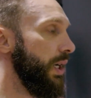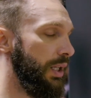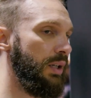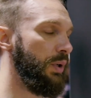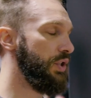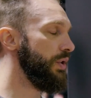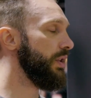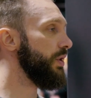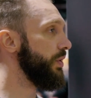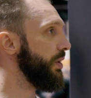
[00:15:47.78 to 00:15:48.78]
And then once you
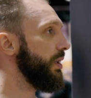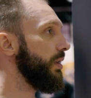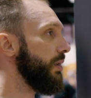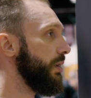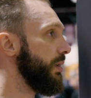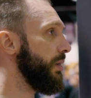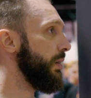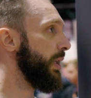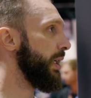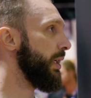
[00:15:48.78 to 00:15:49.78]
get the 2D art,
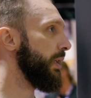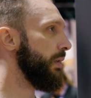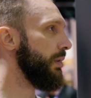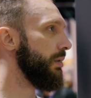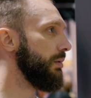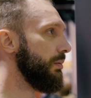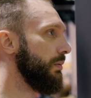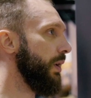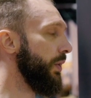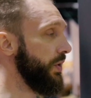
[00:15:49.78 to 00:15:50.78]
then
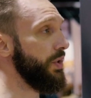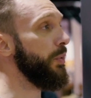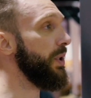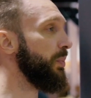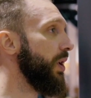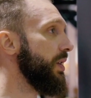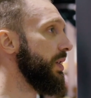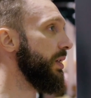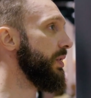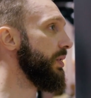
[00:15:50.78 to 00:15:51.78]
the sculpting
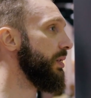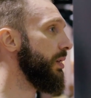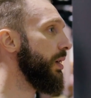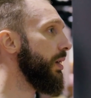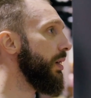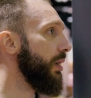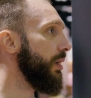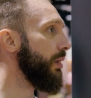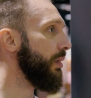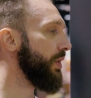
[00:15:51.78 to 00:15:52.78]
process. Okay,
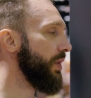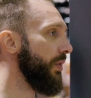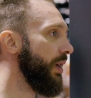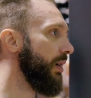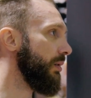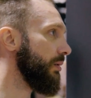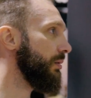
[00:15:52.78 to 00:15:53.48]
so let's go there.